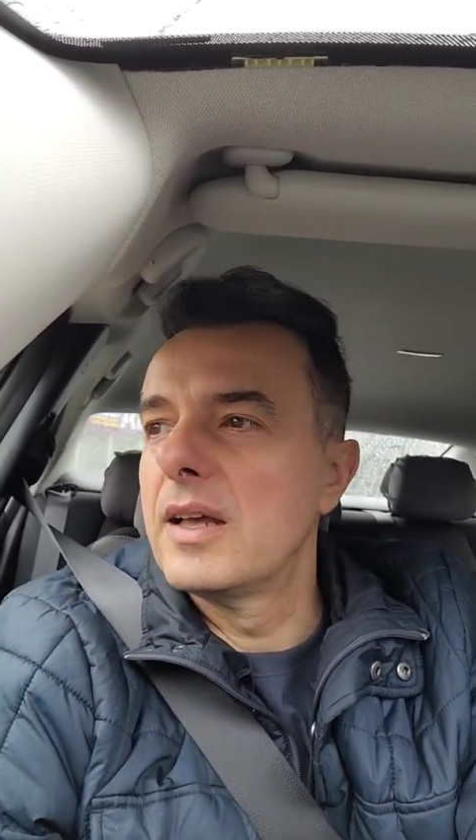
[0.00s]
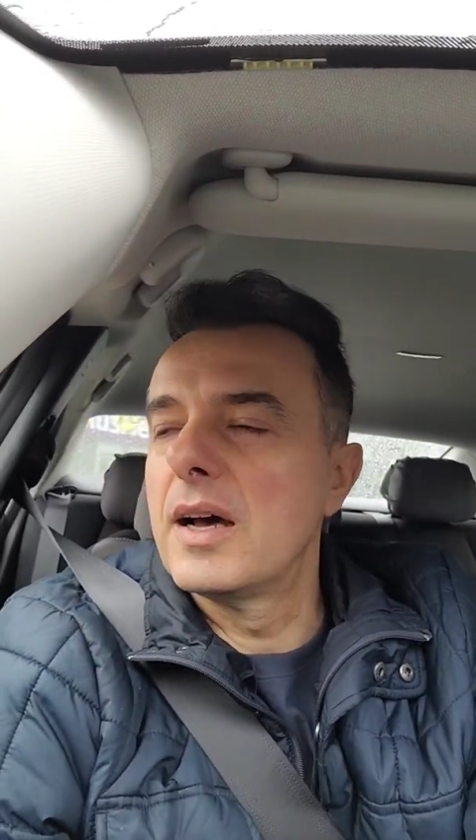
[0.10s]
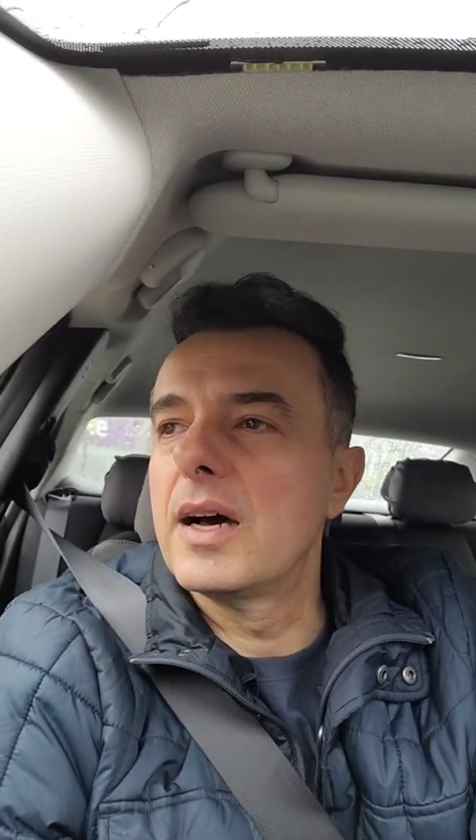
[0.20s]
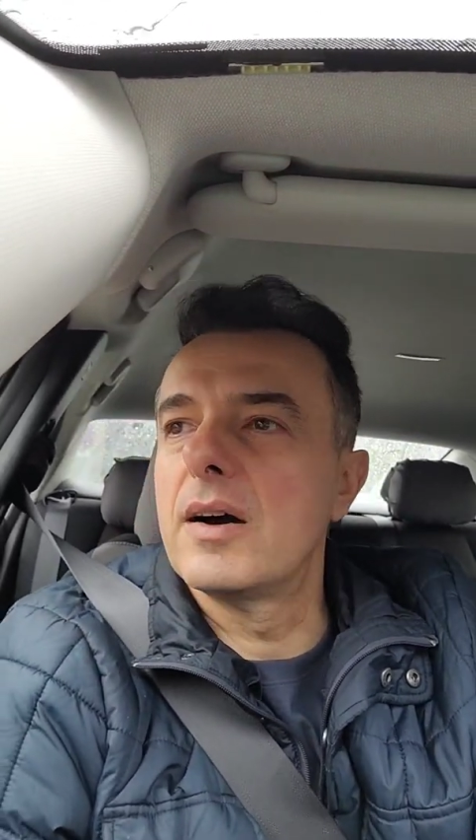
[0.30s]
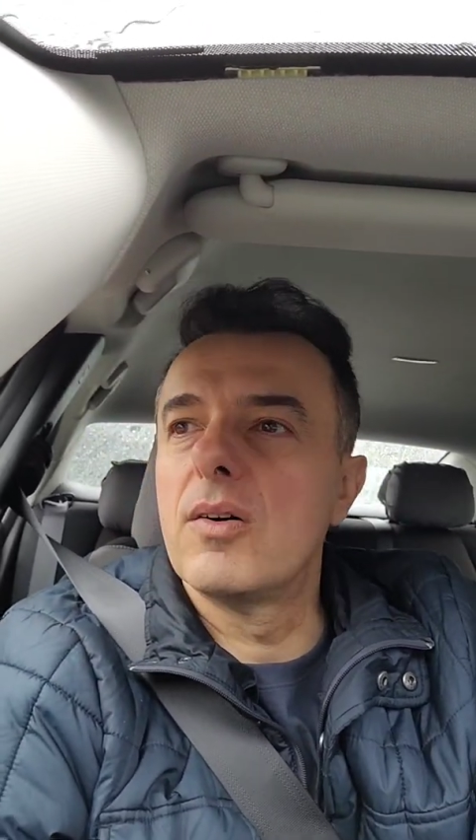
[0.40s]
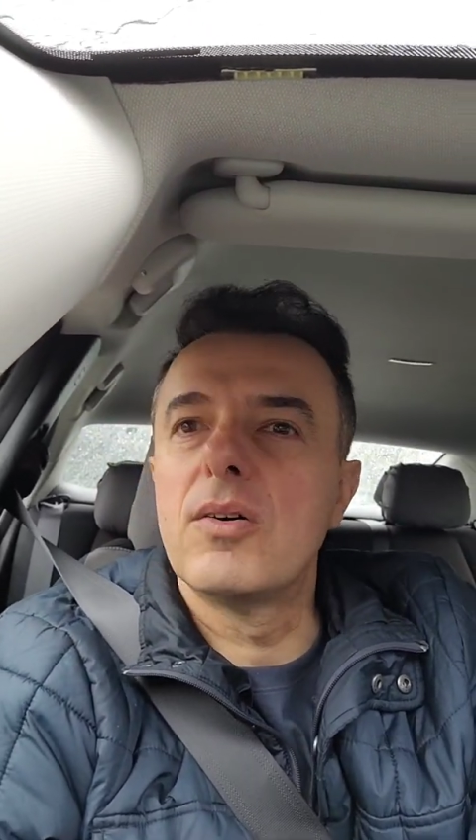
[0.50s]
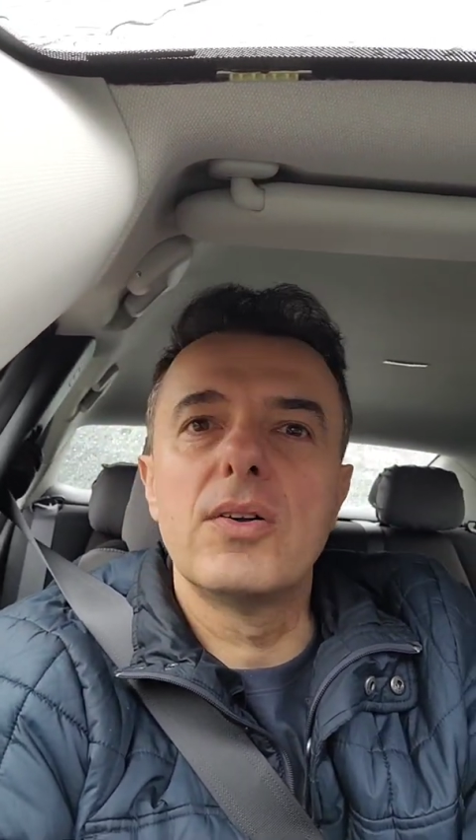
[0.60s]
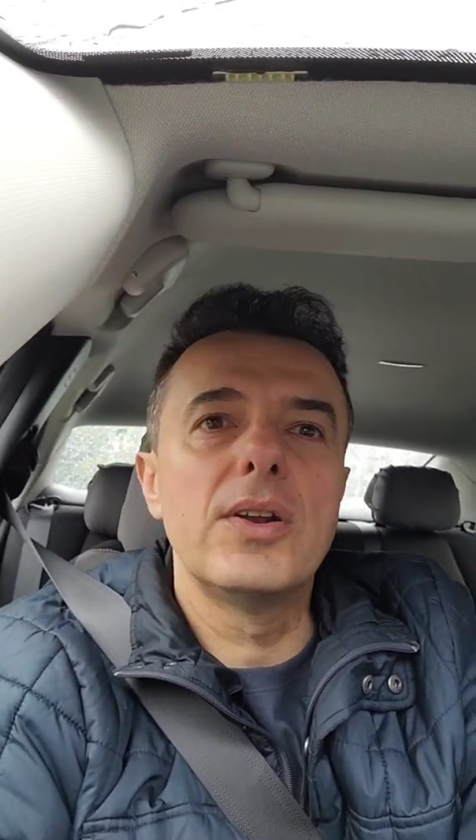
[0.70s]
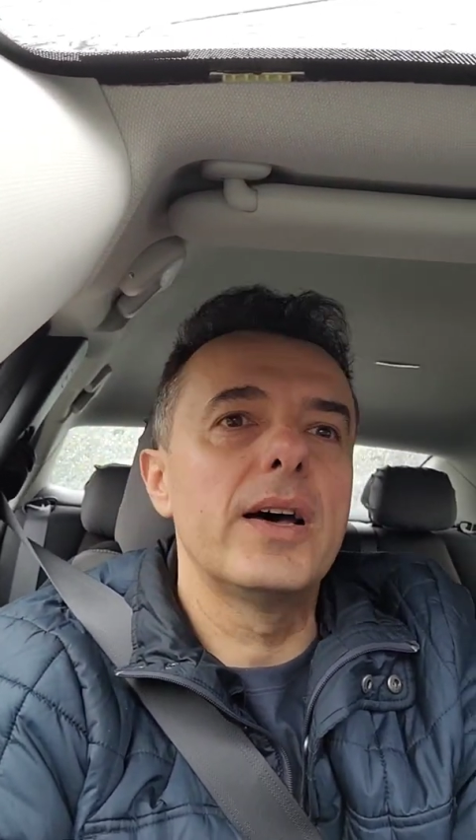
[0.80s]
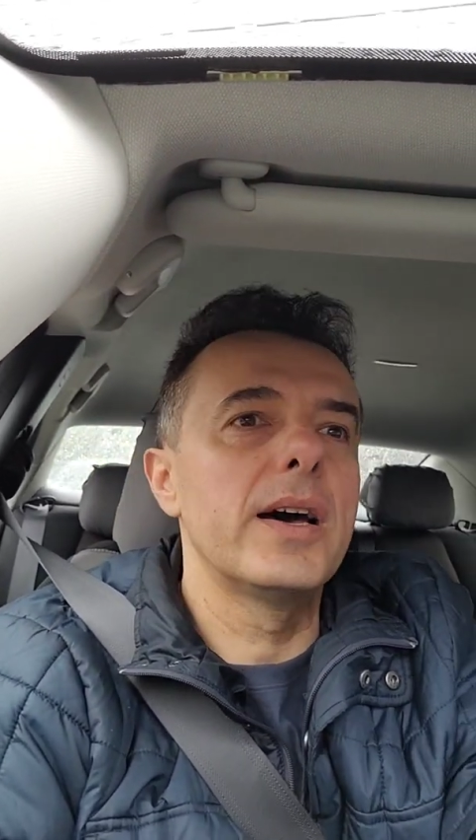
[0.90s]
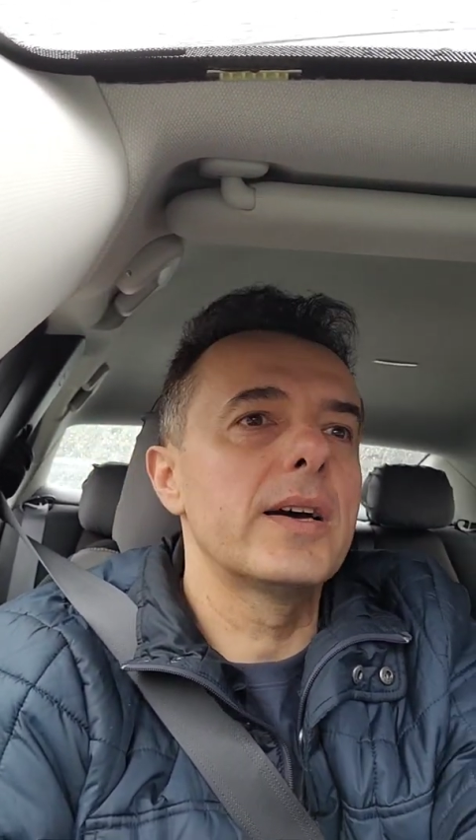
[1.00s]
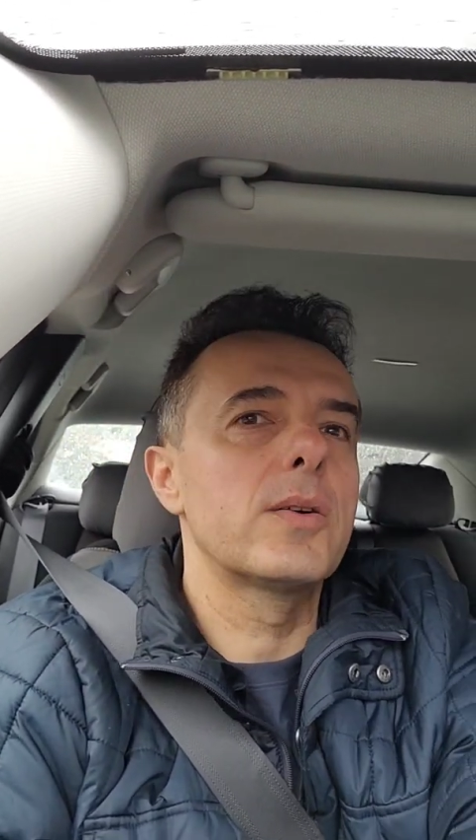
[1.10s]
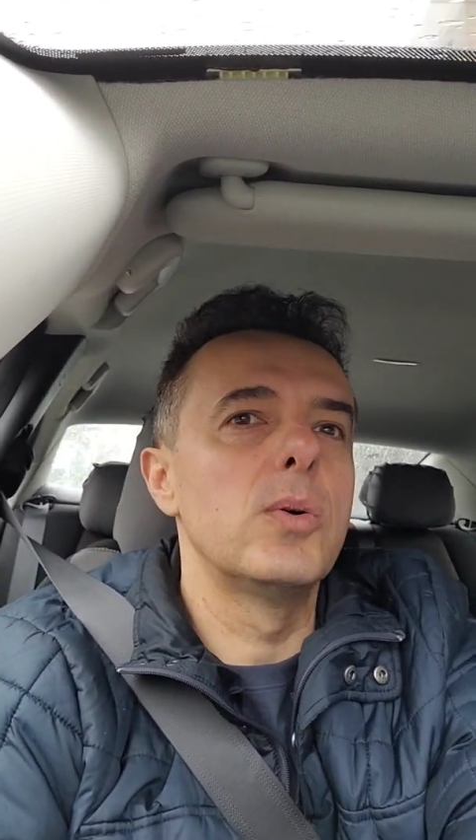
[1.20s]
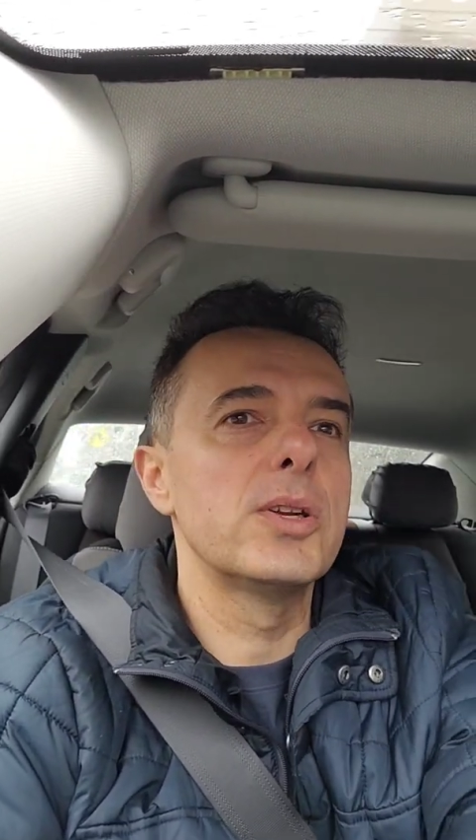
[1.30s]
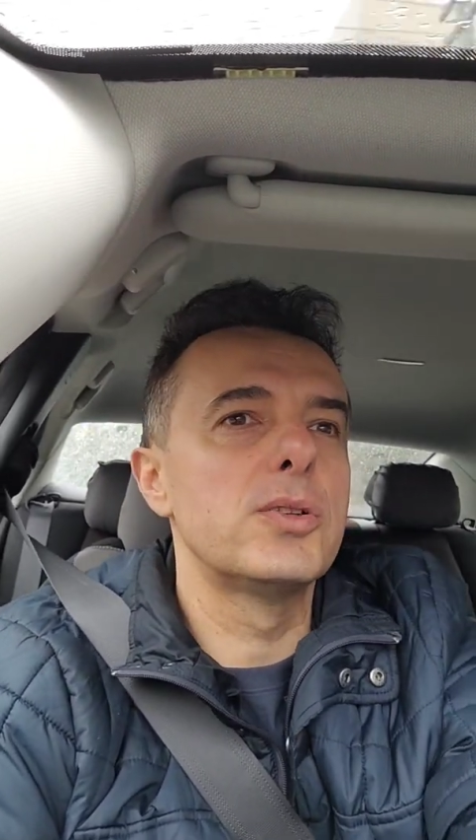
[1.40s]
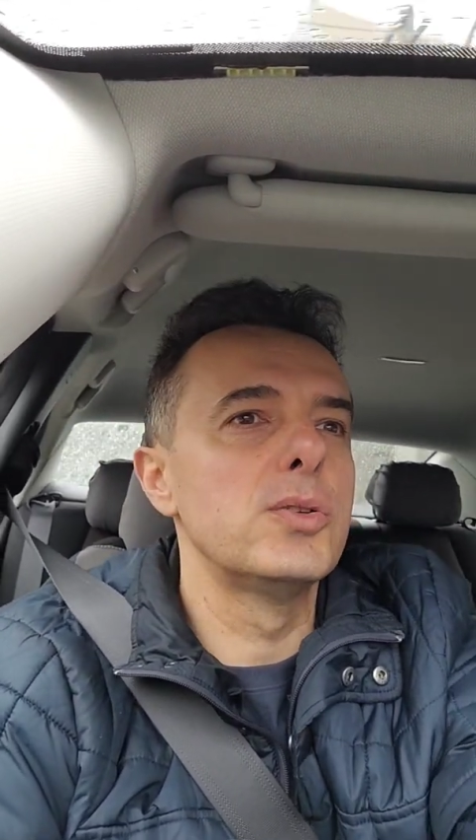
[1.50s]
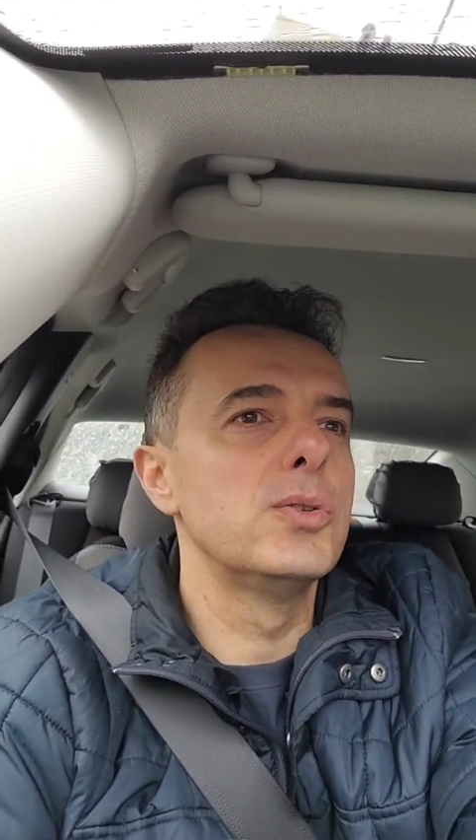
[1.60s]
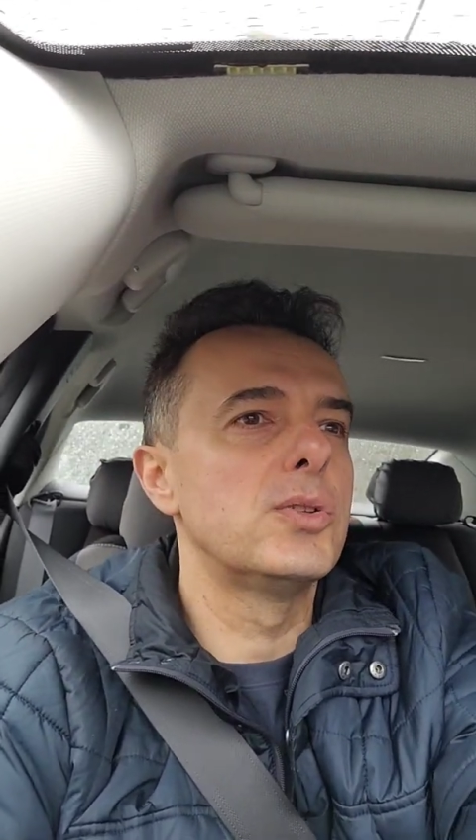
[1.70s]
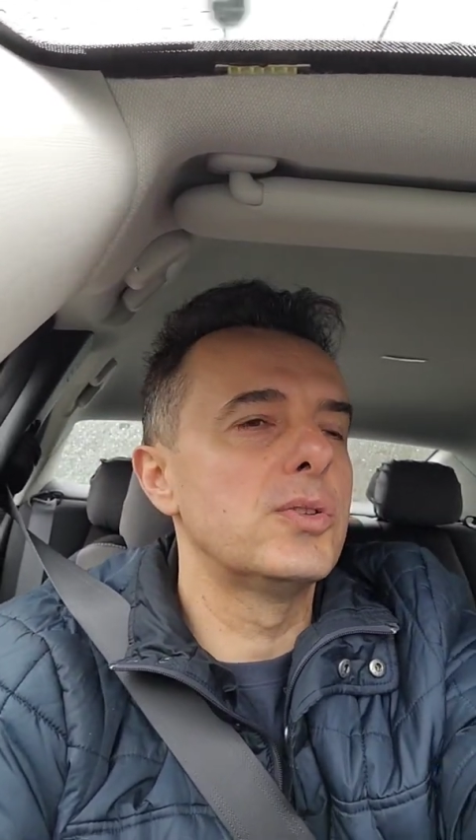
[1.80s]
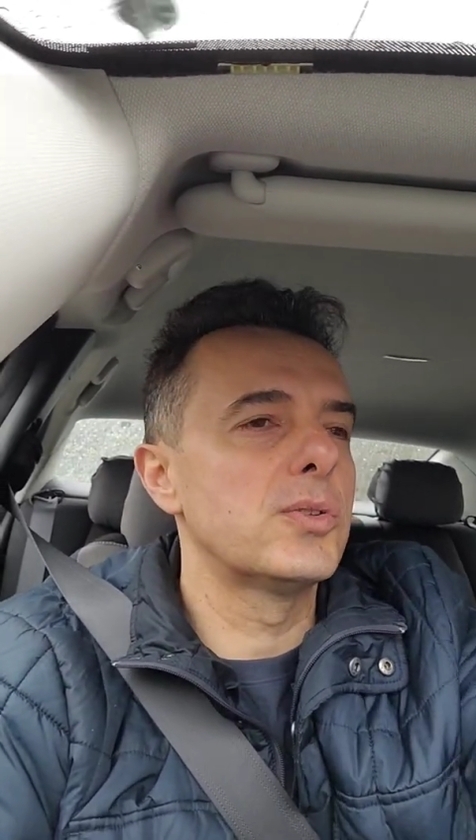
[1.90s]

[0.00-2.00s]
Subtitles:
on Q2